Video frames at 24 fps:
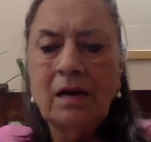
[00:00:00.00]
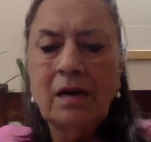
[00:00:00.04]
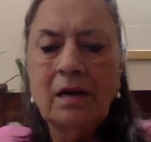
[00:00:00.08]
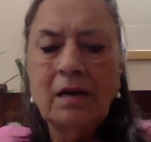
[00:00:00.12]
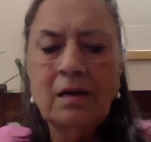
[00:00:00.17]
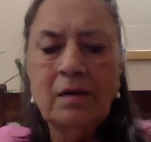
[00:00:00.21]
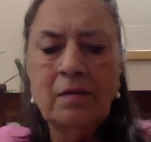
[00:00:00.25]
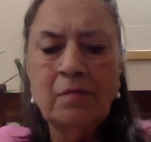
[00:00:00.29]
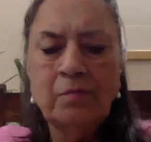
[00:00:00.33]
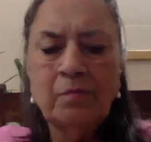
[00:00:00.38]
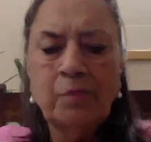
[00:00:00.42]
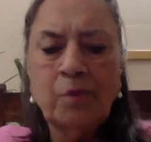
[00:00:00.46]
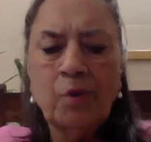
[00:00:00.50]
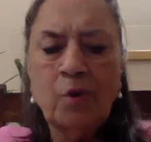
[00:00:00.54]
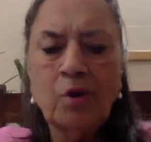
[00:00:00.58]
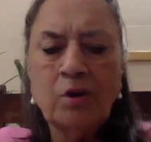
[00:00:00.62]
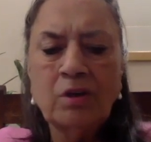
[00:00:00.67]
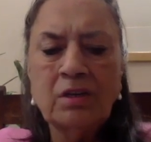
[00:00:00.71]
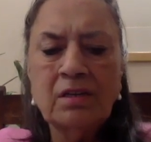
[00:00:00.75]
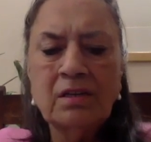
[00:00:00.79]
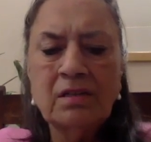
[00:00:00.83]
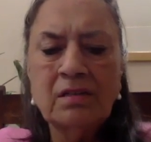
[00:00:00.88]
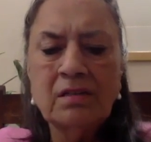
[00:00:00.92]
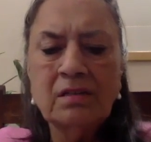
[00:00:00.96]

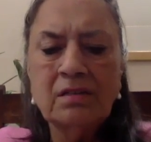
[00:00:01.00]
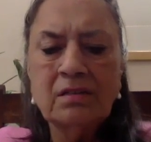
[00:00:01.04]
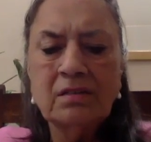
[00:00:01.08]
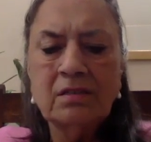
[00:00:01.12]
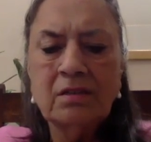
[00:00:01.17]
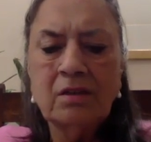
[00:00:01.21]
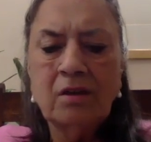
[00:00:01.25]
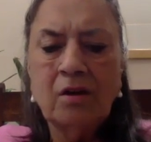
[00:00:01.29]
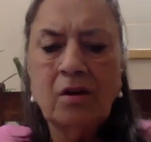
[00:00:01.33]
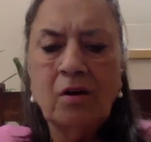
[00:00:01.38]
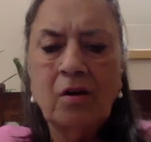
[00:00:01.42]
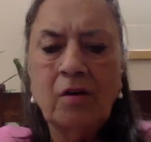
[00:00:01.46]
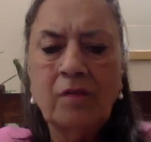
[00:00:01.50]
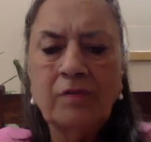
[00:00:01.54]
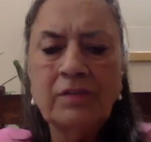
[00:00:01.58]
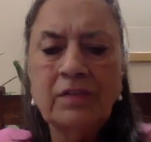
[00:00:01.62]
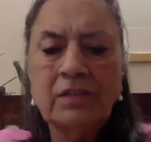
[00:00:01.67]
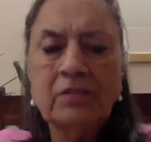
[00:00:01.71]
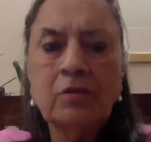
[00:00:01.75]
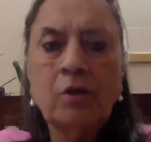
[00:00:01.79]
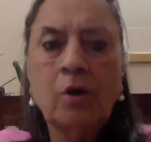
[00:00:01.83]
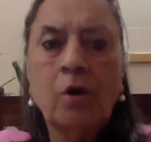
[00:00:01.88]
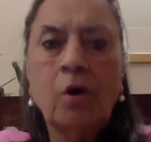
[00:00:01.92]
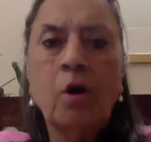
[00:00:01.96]
importance of the
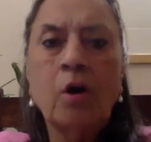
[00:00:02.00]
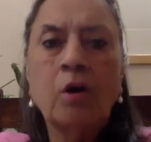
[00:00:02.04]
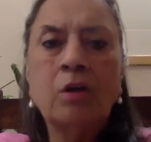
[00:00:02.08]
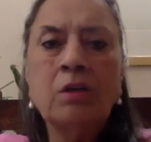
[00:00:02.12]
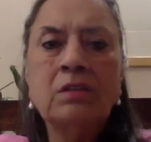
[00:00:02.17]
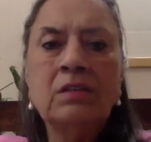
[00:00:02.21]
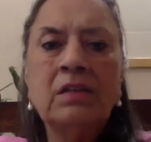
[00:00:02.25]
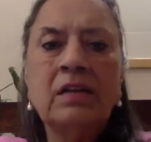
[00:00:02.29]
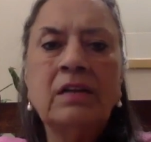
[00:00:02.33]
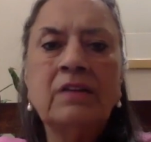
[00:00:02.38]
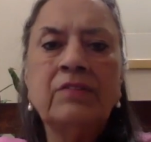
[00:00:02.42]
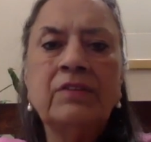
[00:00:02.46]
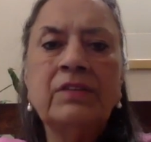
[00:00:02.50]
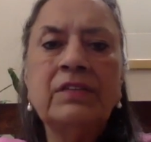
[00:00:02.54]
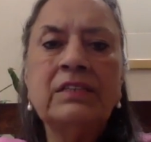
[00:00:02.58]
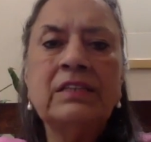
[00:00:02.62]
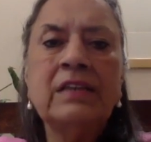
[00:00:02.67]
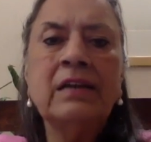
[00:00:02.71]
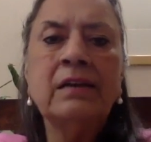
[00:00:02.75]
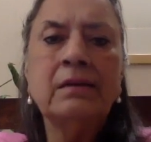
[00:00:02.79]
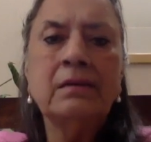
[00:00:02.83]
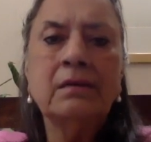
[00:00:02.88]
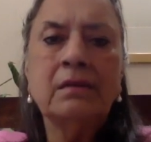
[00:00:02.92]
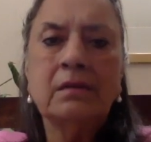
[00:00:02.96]
thought that we
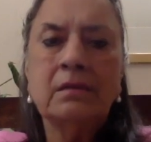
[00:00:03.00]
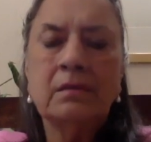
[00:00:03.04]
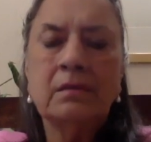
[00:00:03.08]
think.